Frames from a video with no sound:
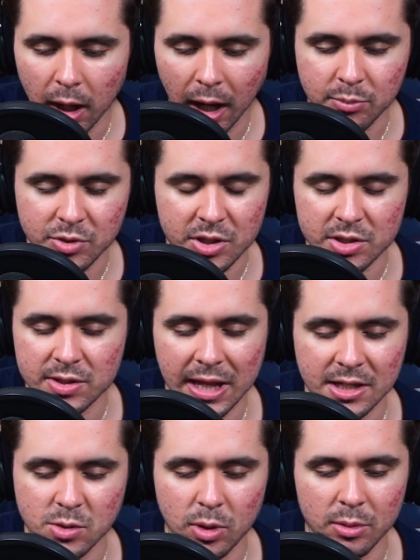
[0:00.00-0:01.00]

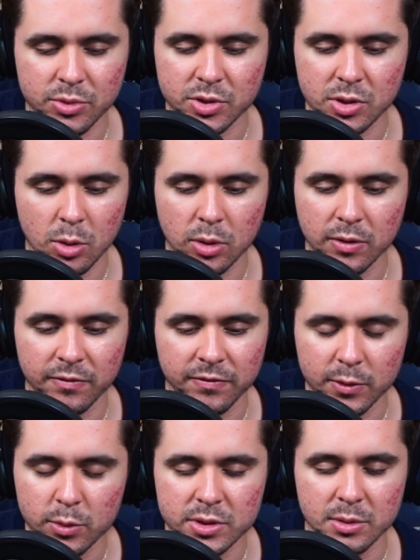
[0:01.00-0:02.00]
That's what I'm so
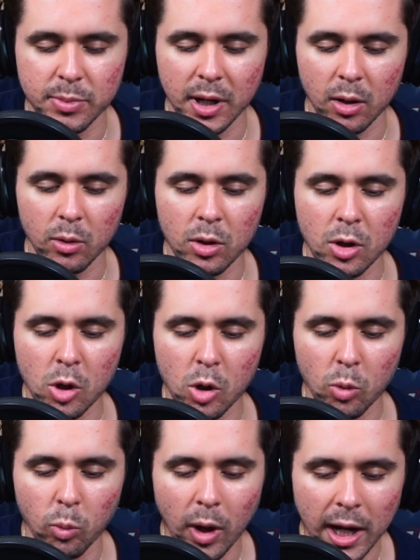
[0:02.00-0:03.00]
confused about.
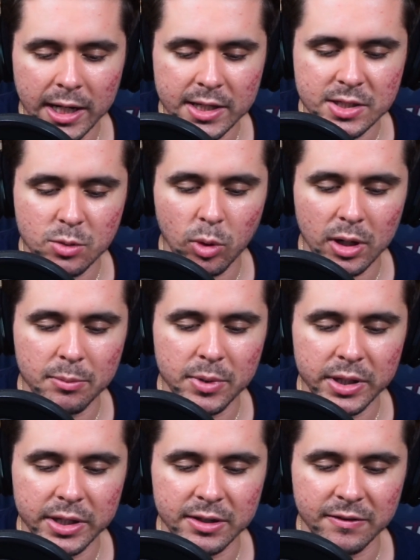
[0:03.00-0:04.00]
Why does he want
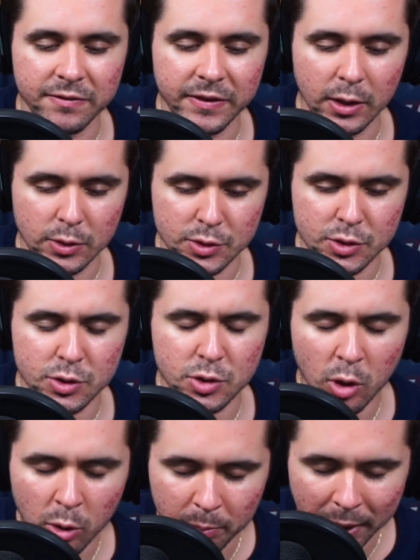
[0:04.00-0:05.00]
Amelia to fail
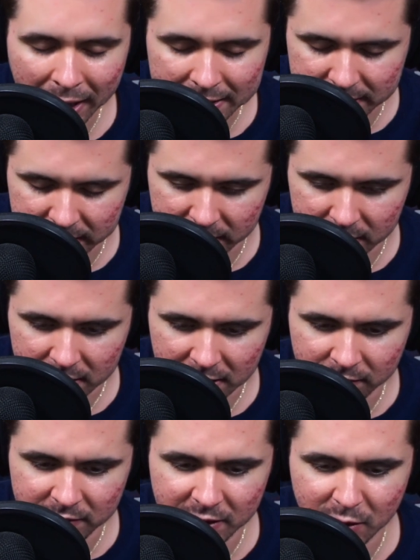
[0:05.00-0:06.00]
so badly,
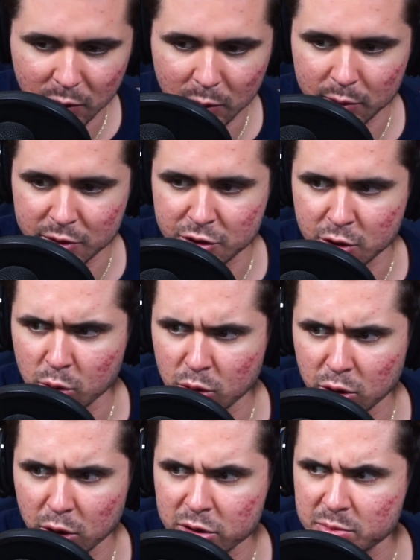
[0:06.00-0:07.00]
even though they were so
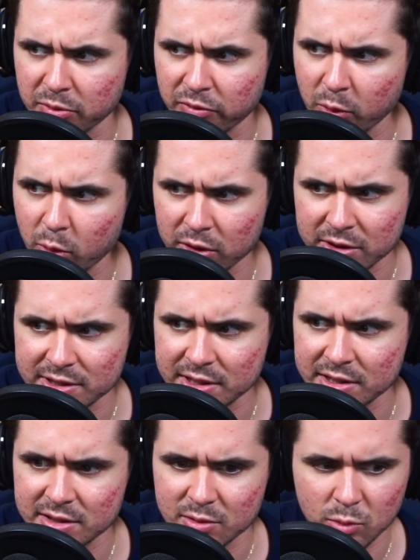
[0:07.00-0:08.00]
close before in
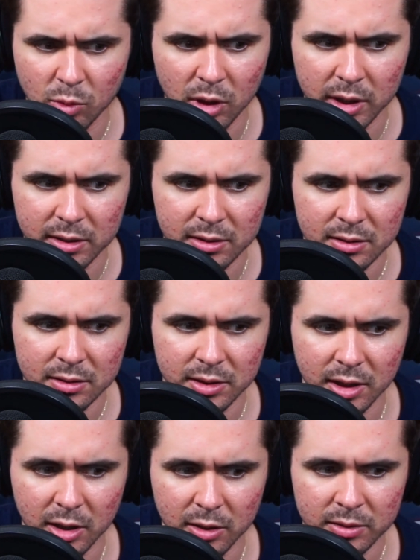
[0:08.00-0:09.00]
season one, you
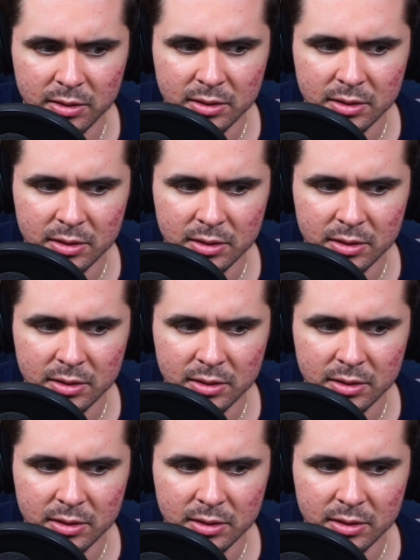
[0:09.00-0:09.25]
know?